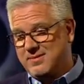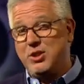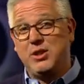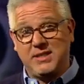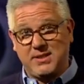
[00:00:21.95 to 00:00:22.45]

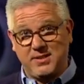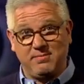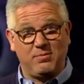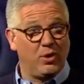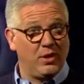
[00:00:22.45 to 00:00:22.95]
you
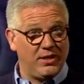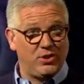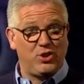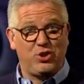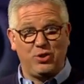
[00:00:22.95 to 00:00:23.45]
listen, or at
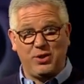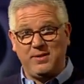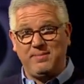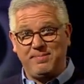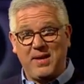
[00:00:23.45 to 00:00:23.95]
least you
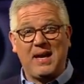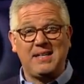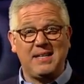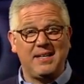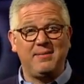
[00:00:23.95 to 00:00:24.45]
should. I
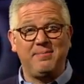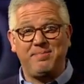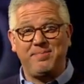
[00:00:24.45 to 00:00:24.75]
did.